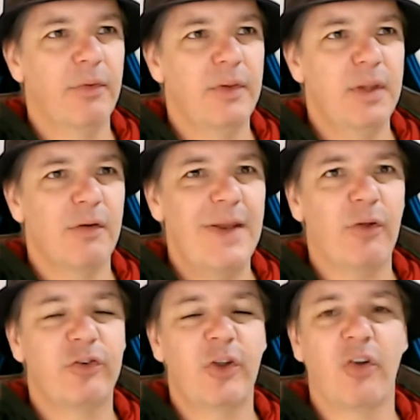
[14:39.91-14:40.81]
You have
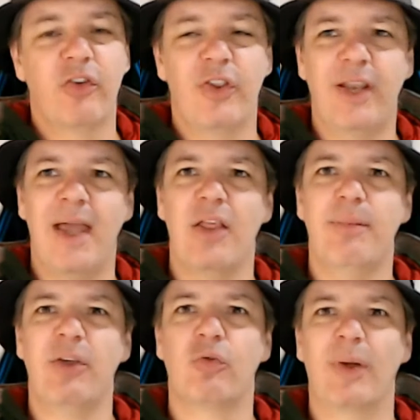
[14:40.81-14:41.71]
now started the day
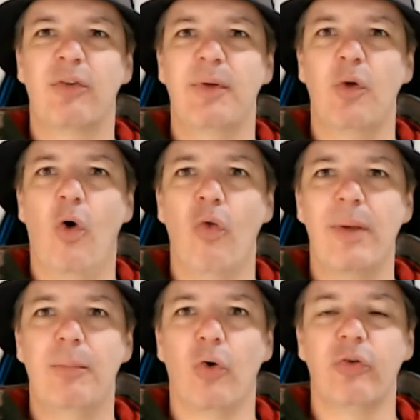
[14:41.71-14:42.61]
the best way with all
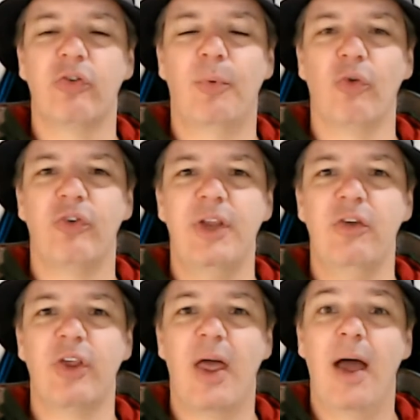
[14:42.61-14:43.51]
the important sports
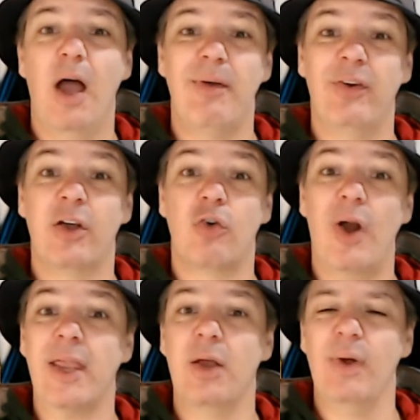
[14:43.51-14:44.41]
news. Hope you're having a
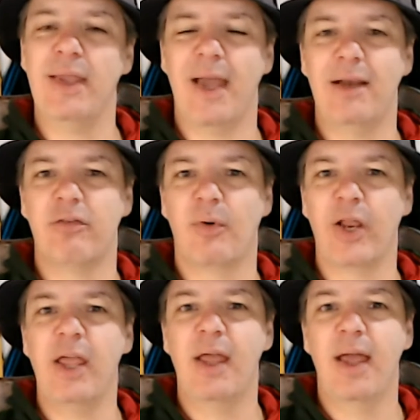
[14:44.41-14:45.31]
cracking weekend,
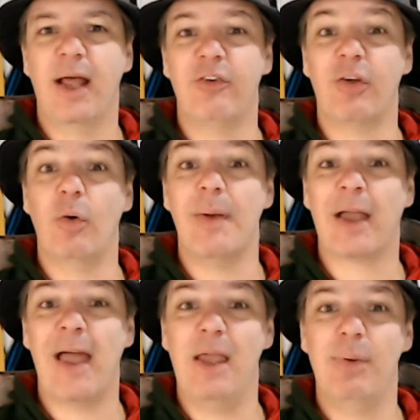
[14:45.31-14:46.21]
everybody. And so we'll be
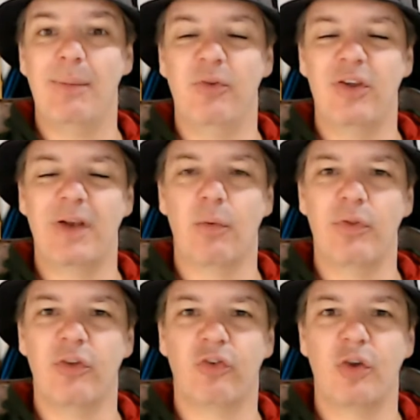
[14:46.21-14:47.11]
back at 8 p.m. this evening
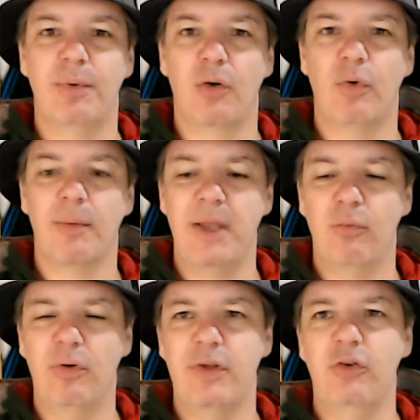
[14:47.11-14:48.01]
with the Super
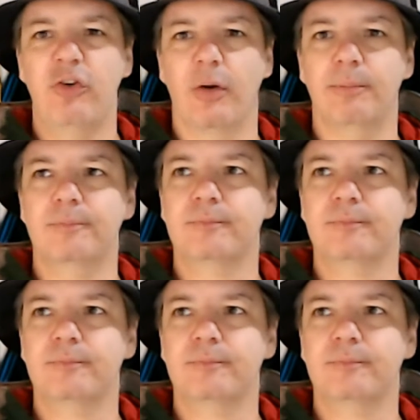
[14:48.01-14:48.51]
Rugby Review Show.